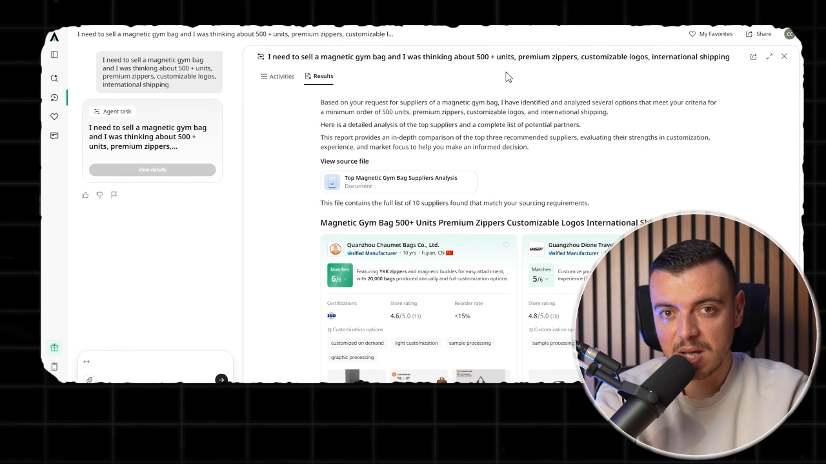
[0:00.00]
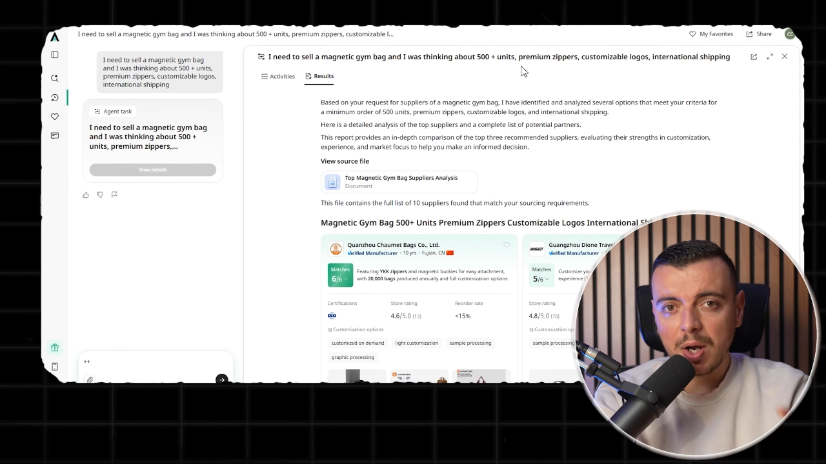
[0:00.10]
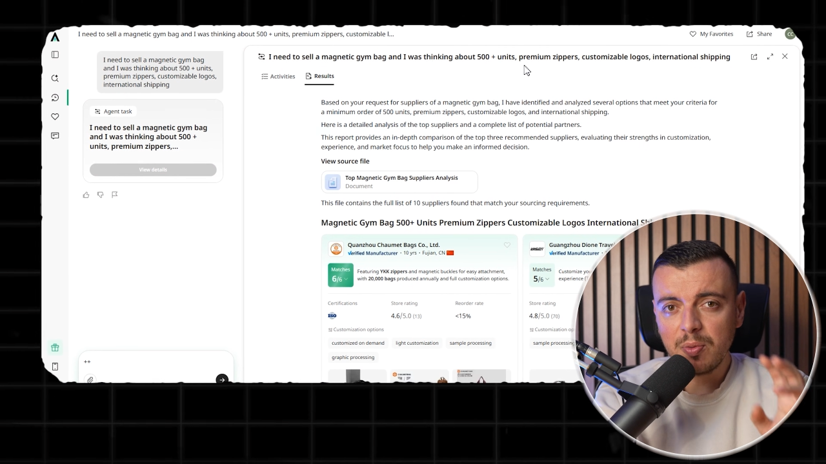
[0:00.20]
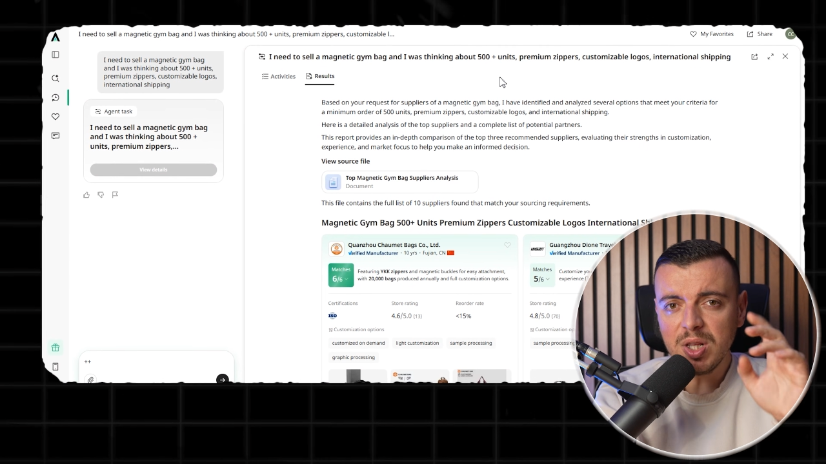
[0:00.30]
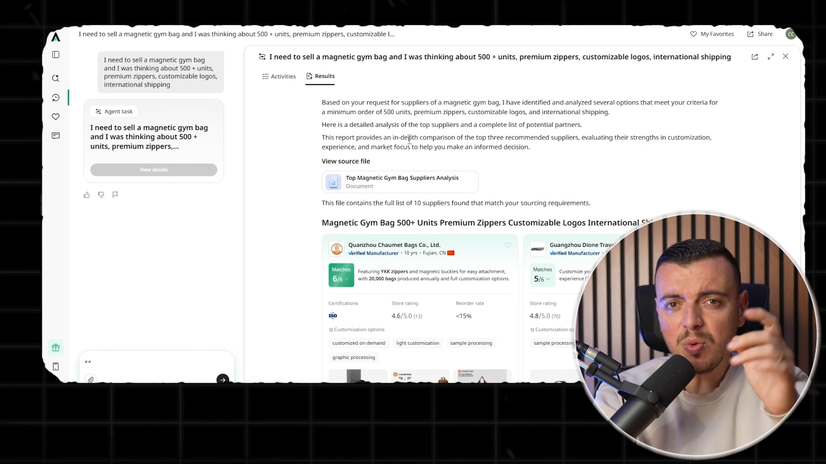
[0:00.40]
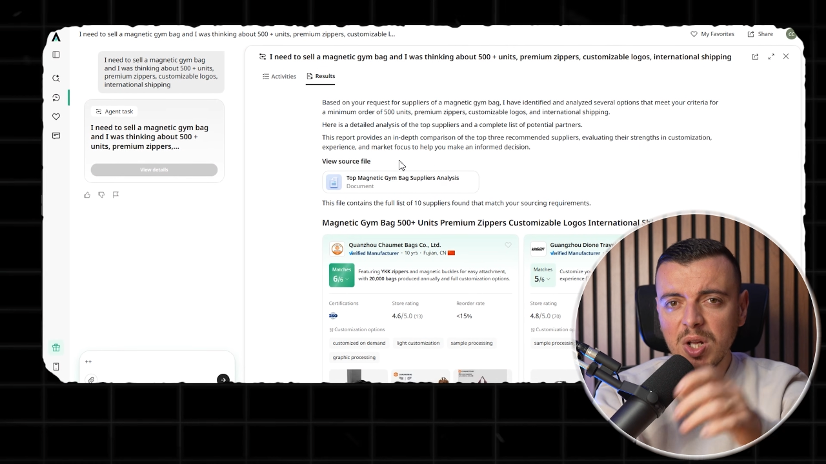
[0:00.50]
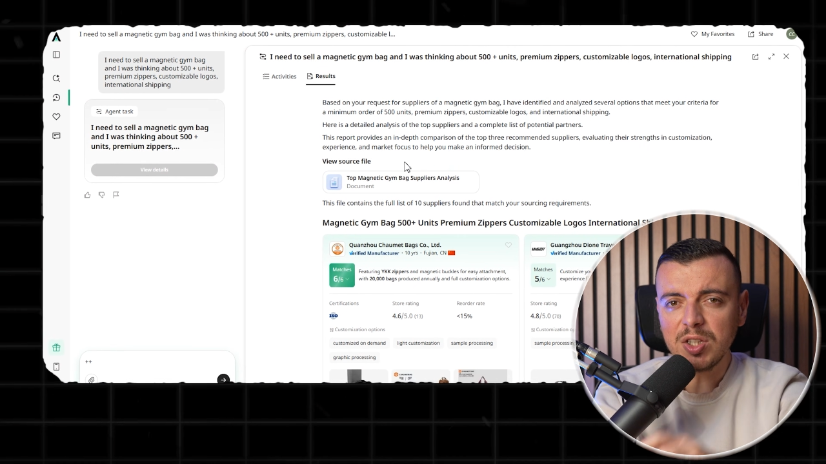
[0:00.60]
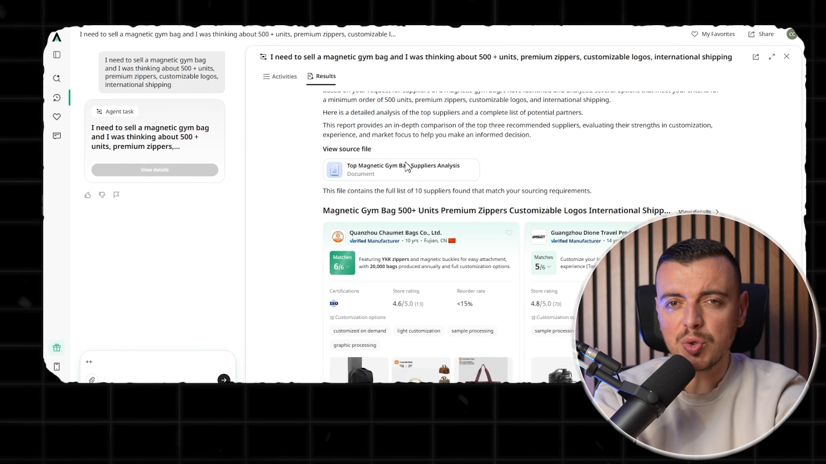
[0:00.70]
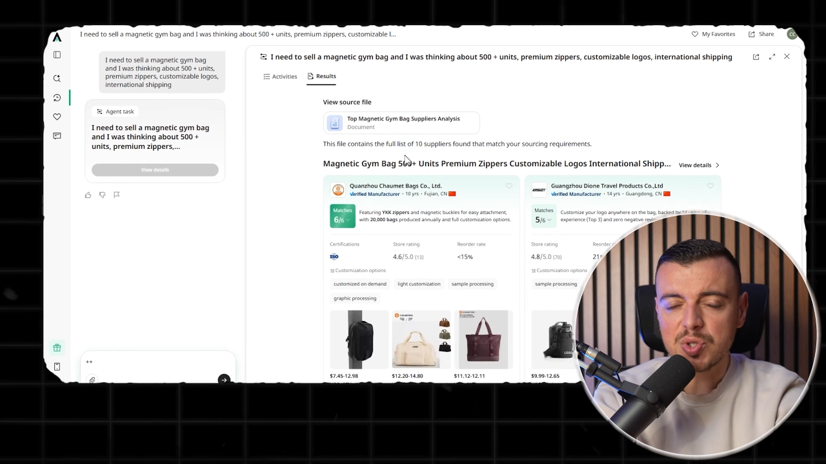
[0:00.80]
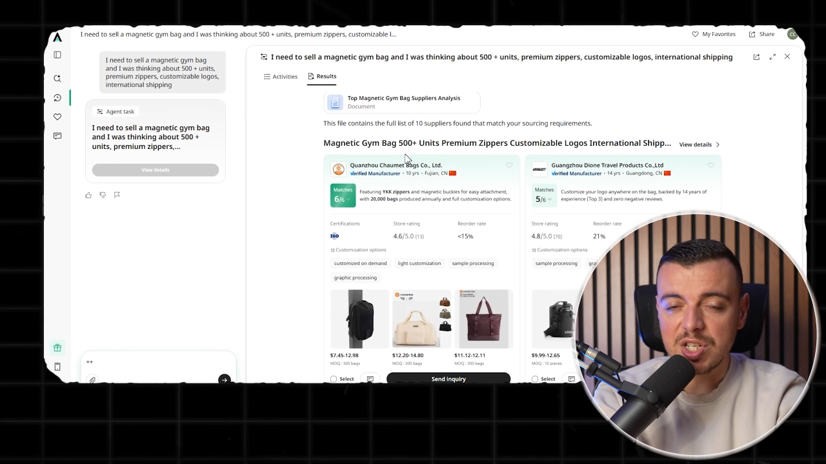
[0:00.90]
I really
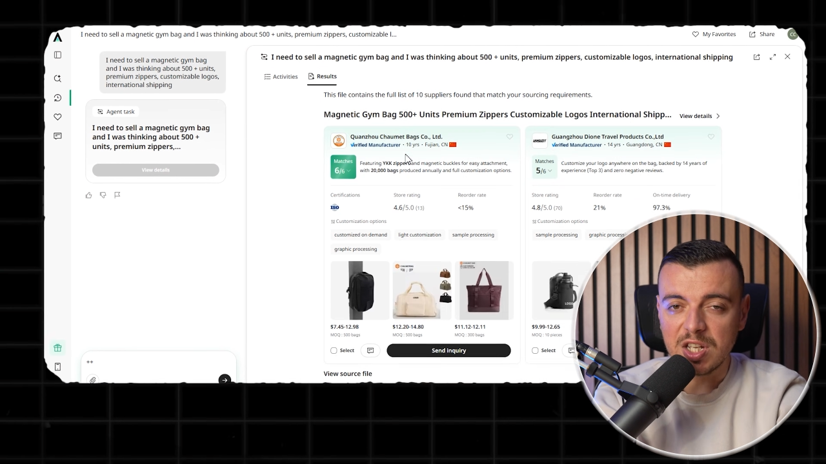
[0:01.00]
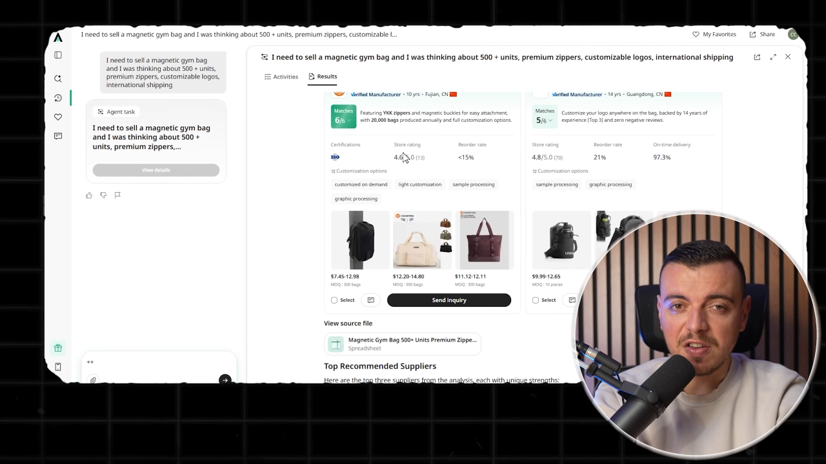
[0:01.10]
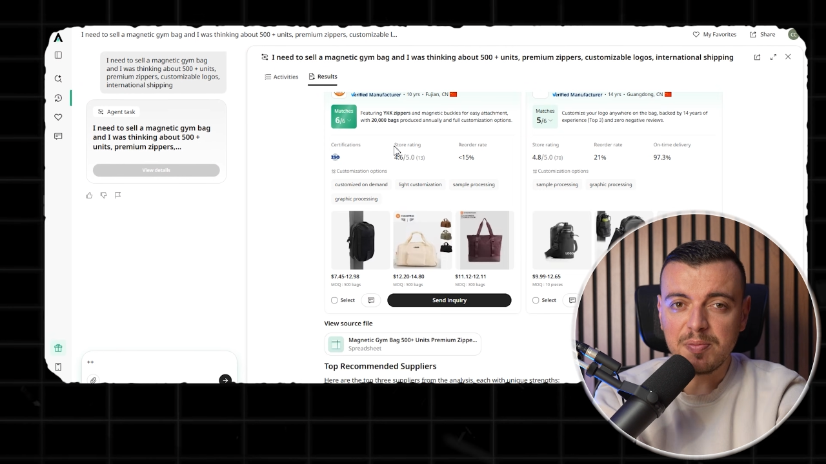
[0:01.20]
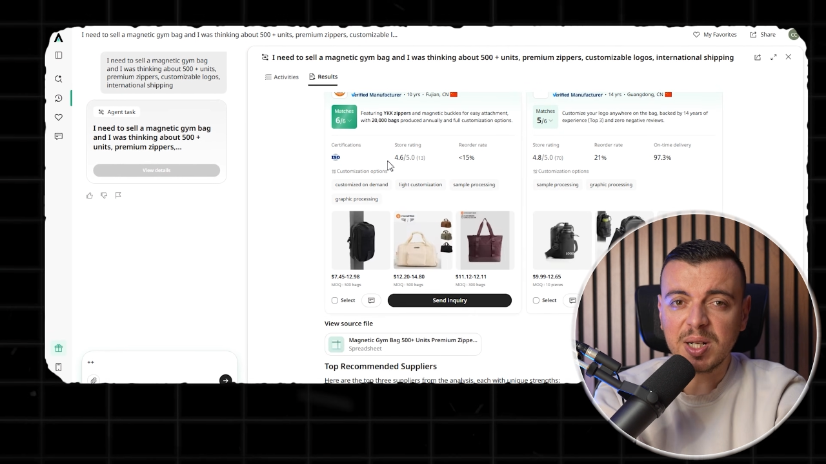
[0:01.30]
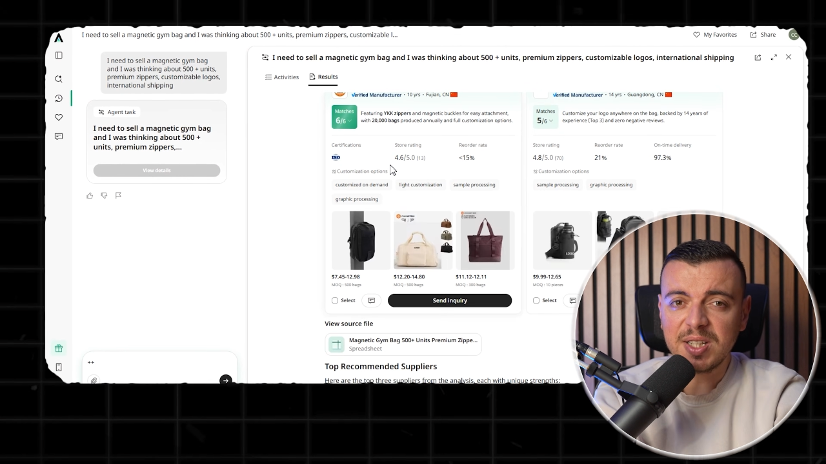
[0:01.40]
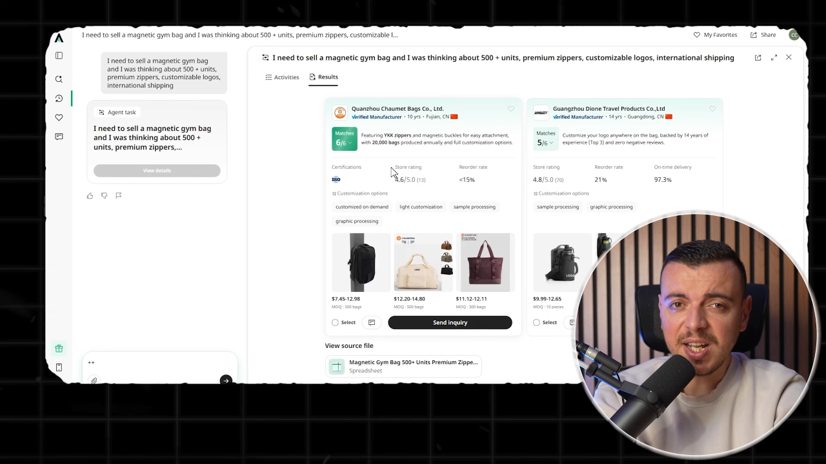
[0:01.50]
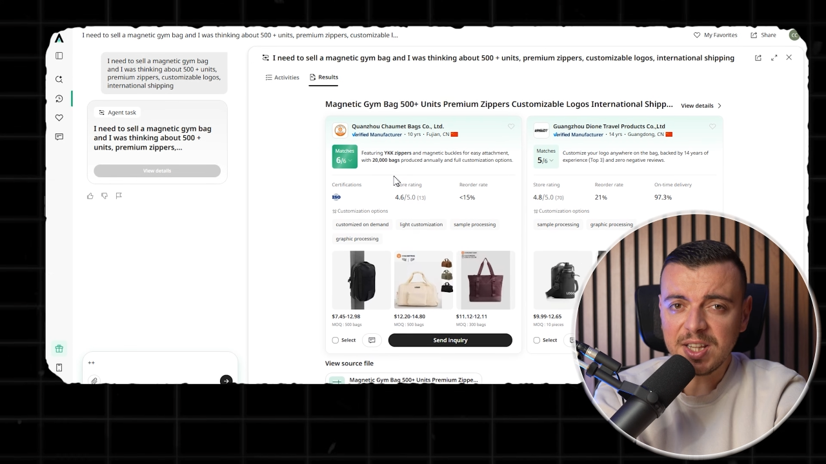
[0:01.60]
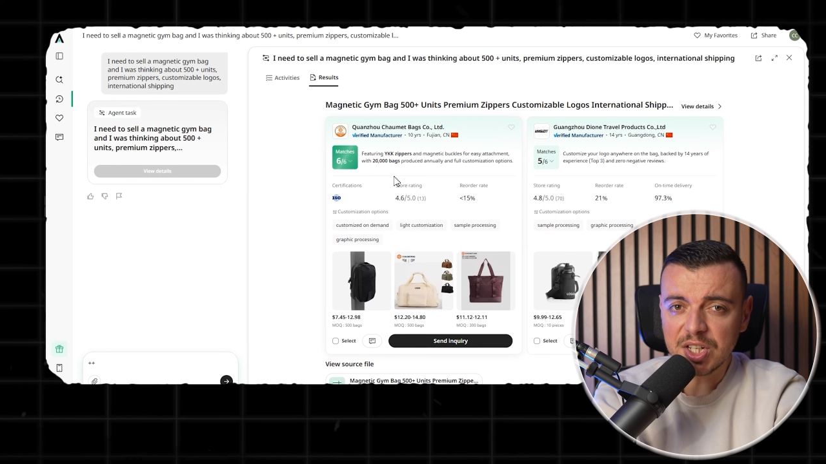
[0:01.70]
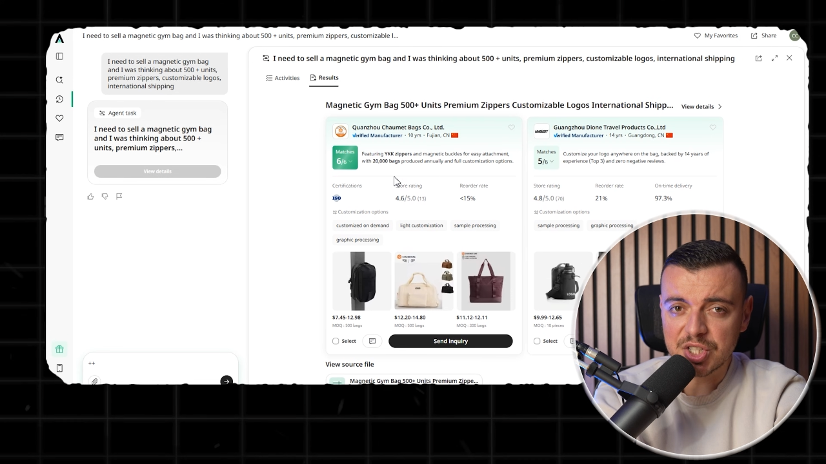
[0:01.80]
wanted to see if magnetic